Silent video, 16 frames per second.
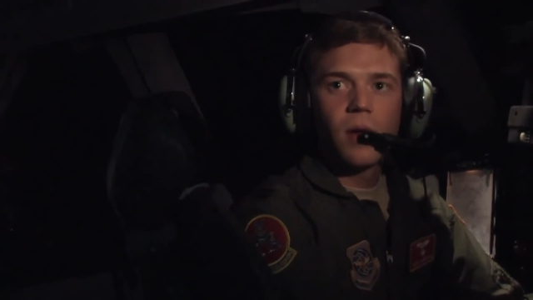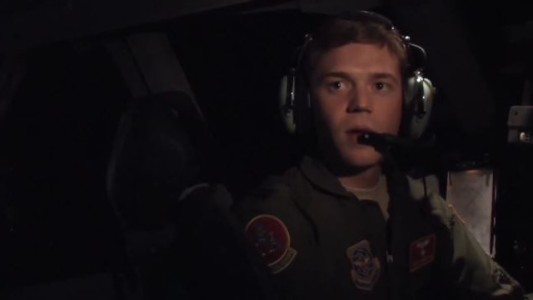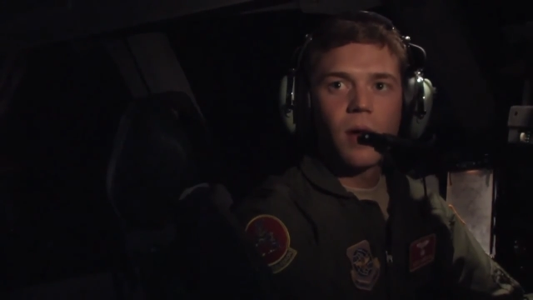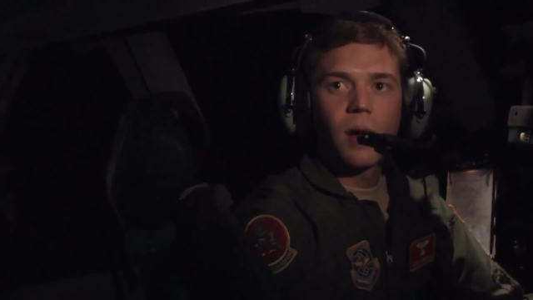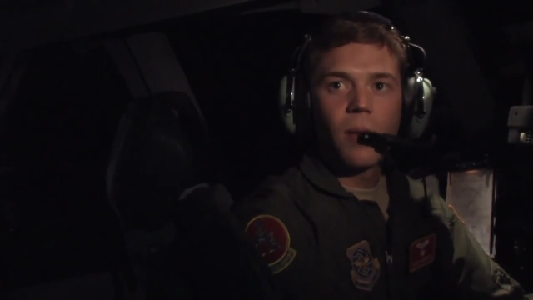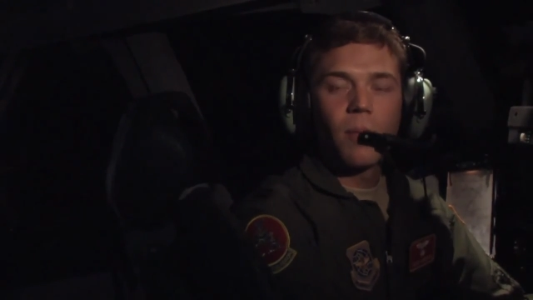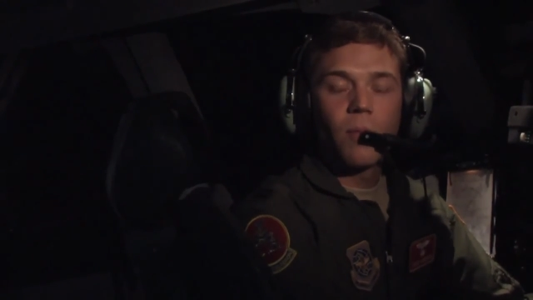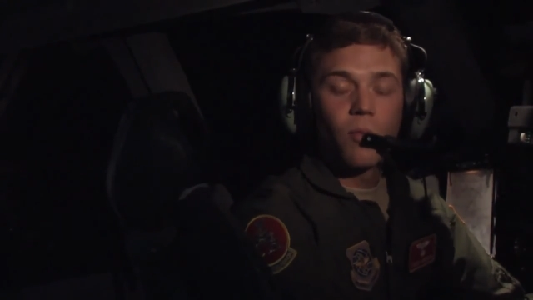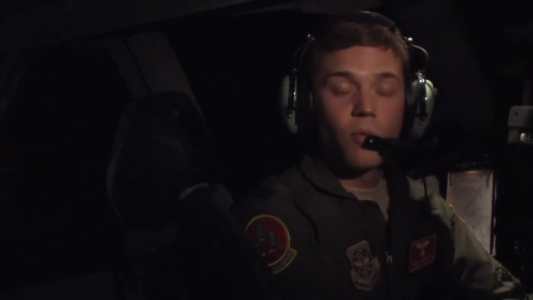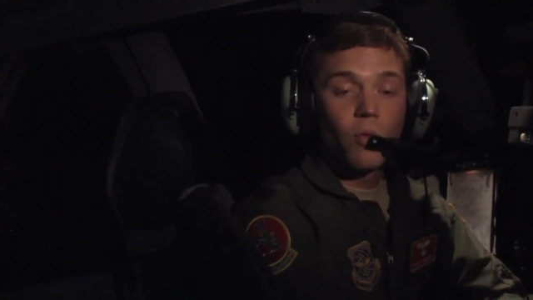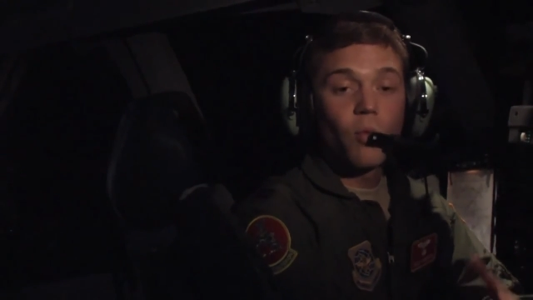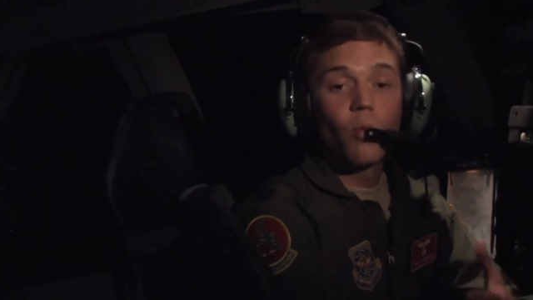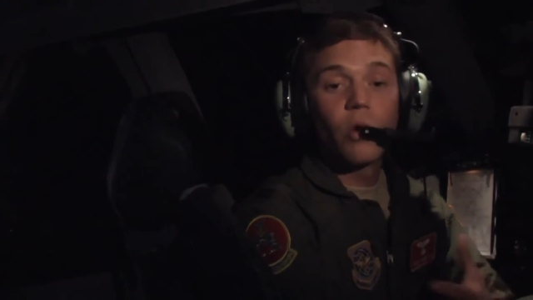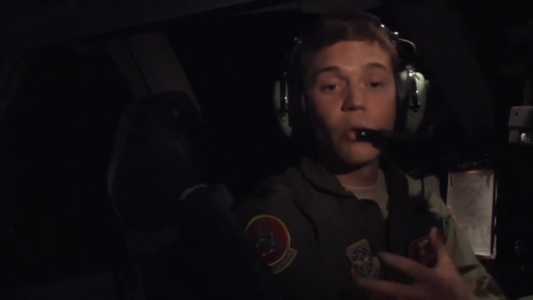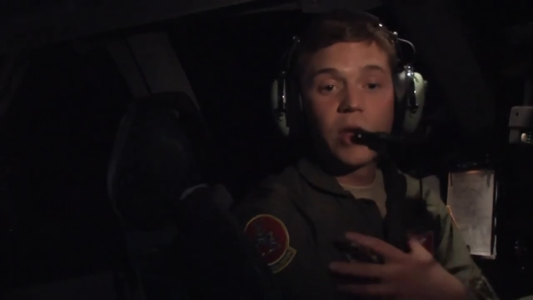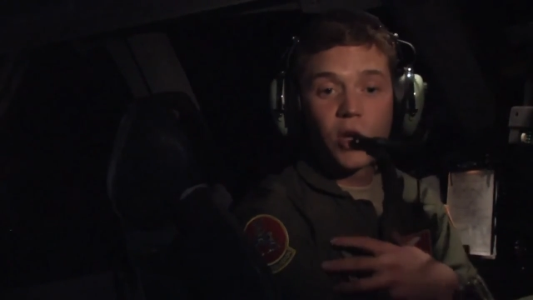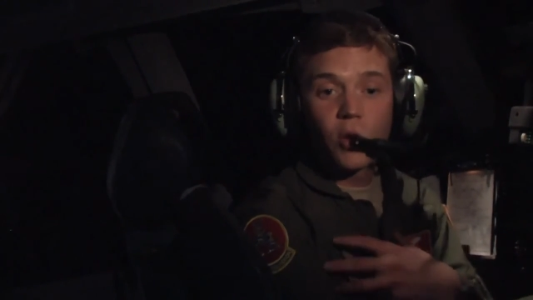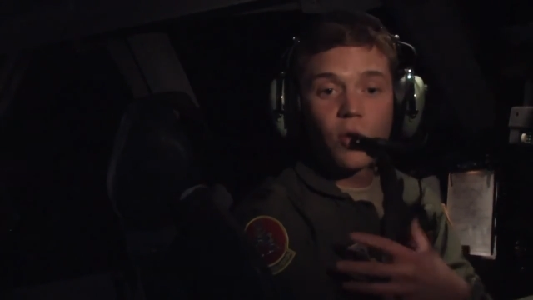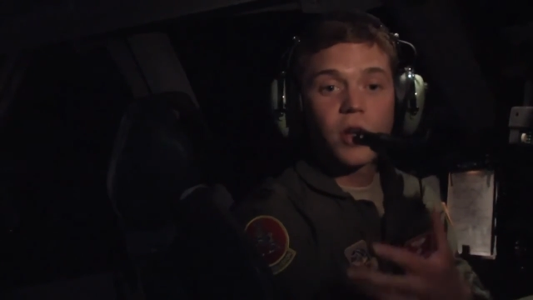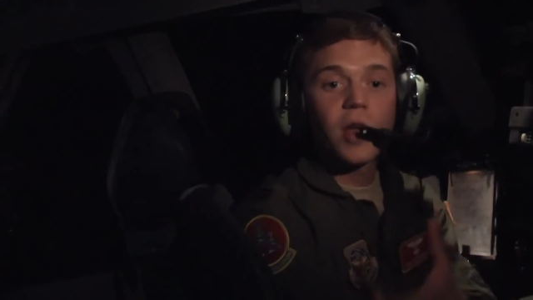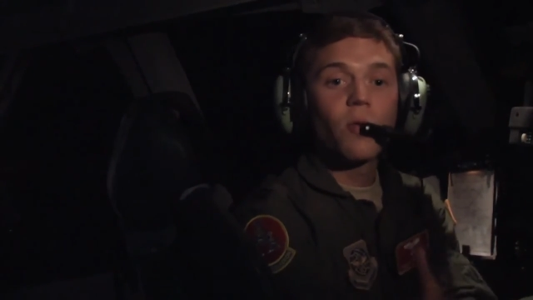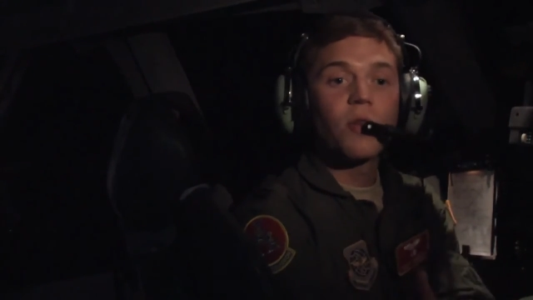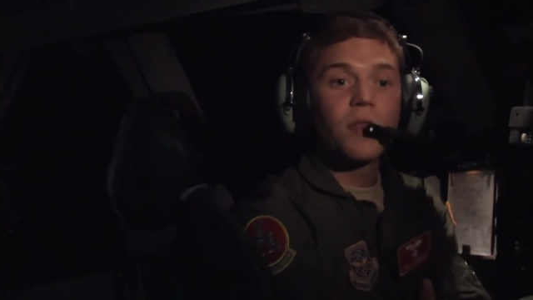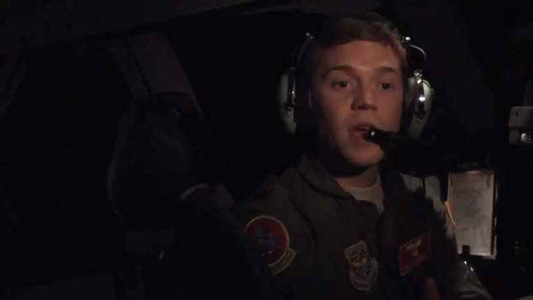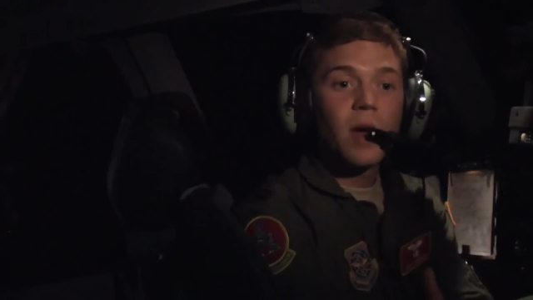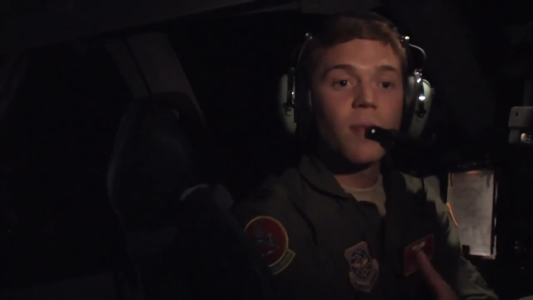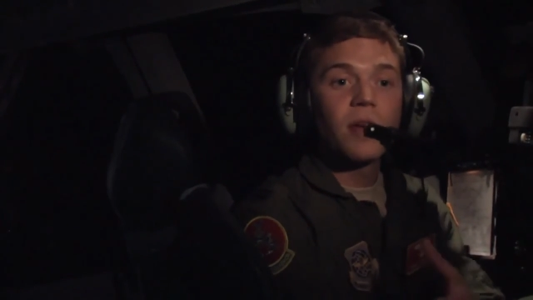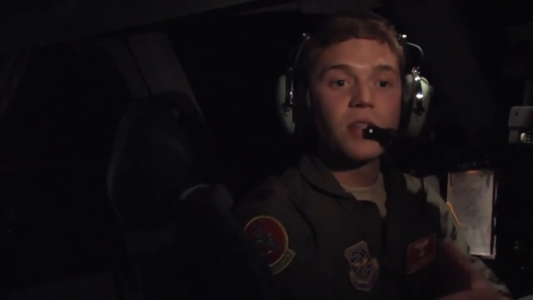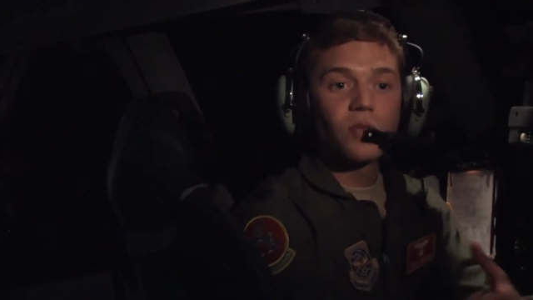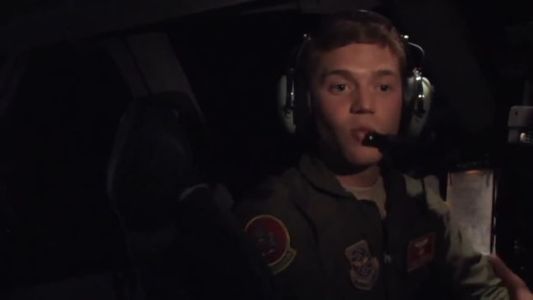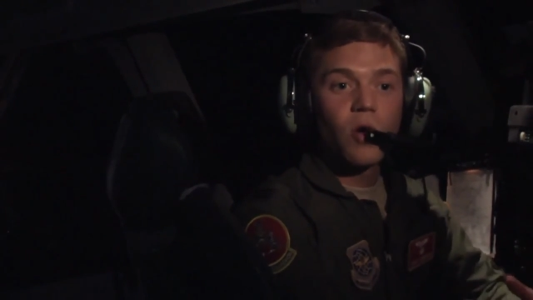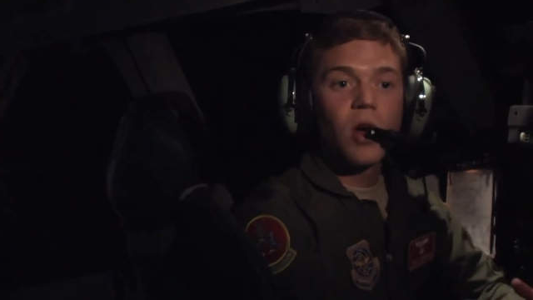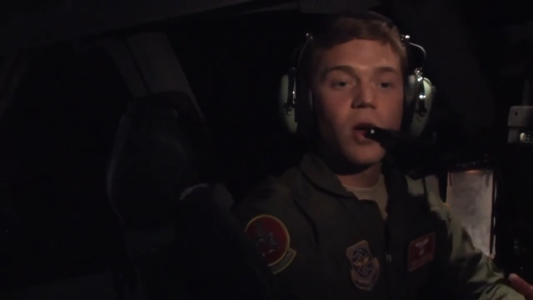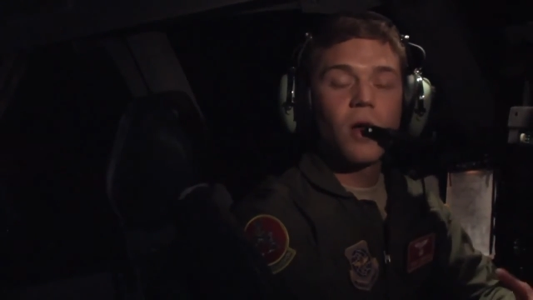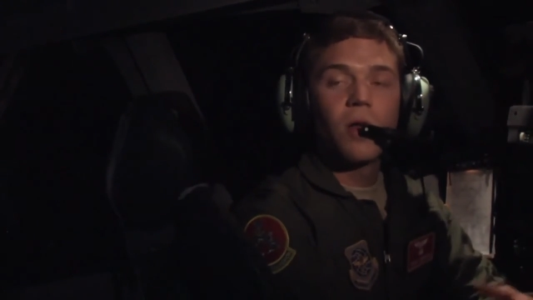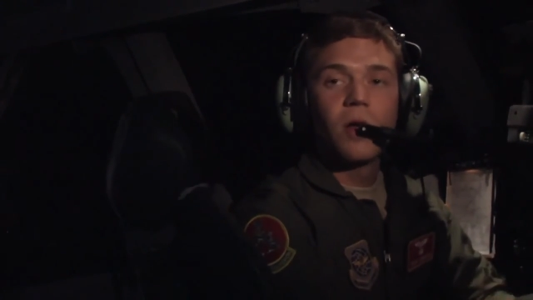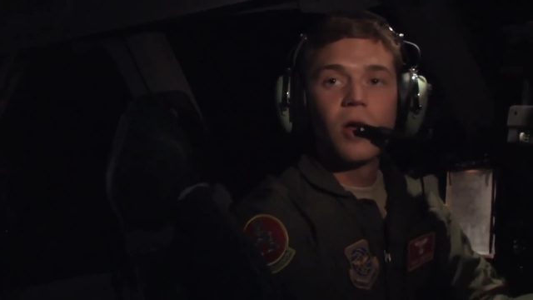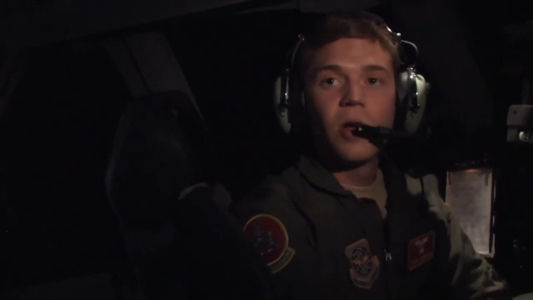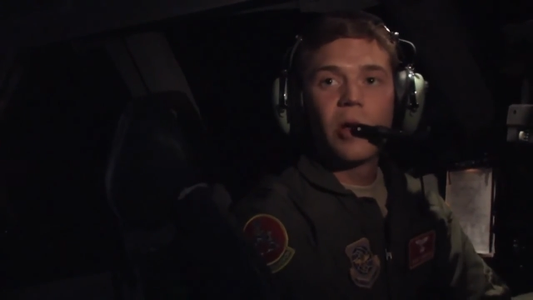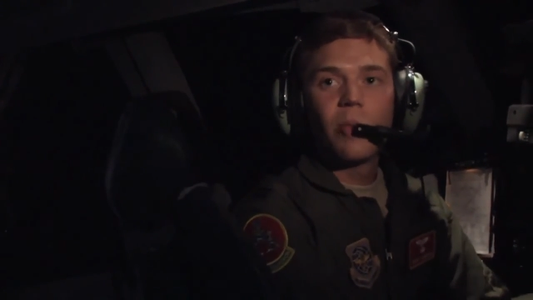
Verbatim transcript: Um, we, we coordinate with them as well,